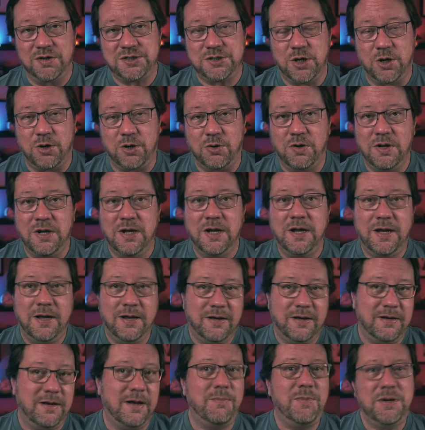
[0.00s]
So
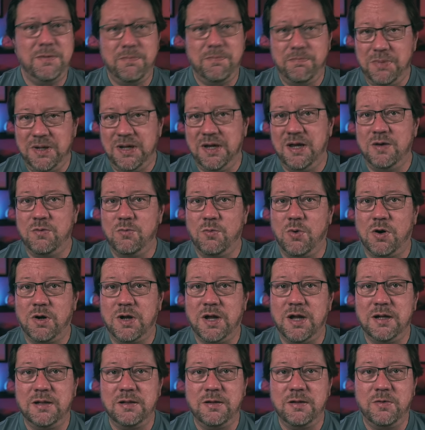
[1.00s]
I'm going to begin
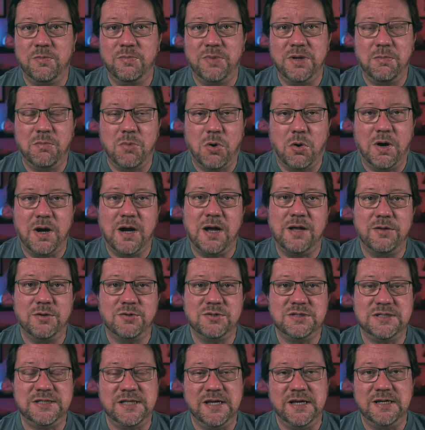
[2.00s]
working a little bit more on
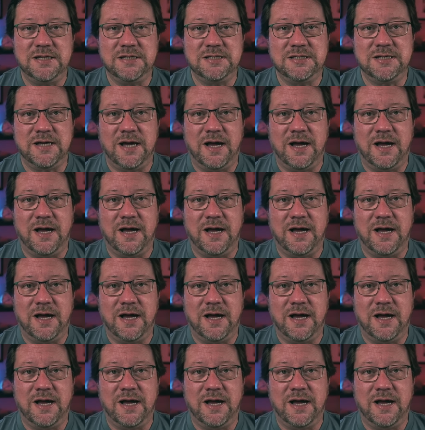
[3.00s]
those things.